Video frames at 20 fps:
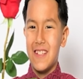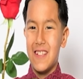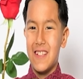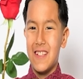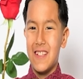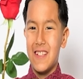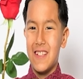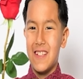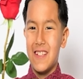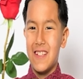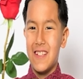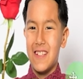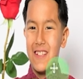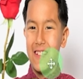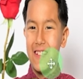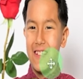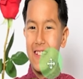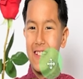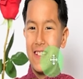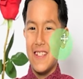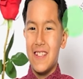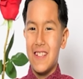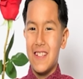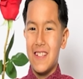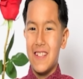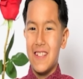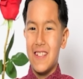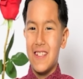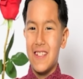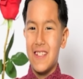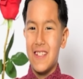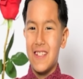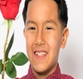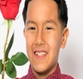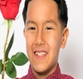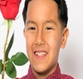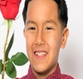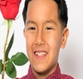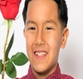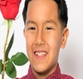
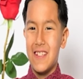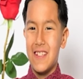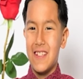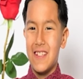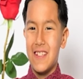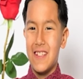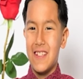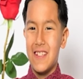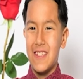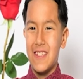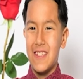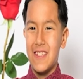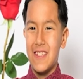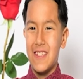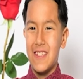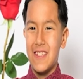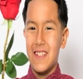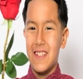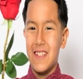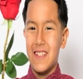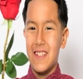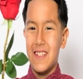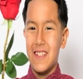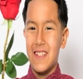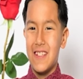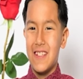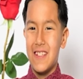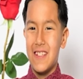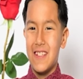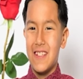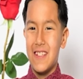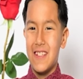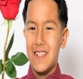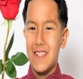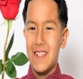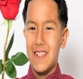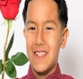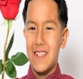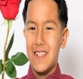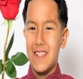
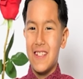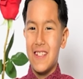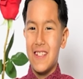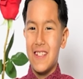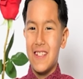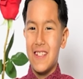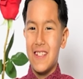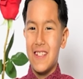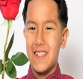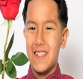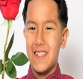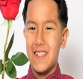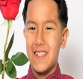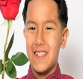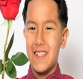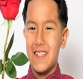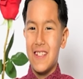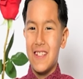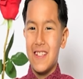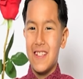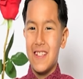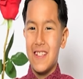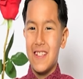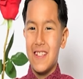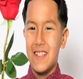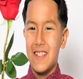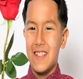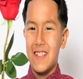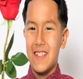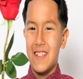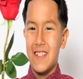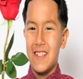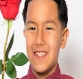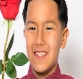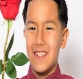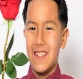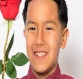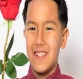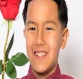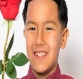
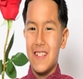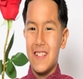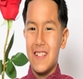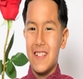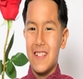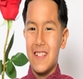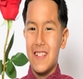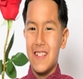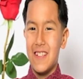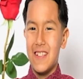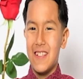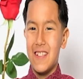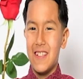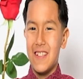No one is speaking in this clip.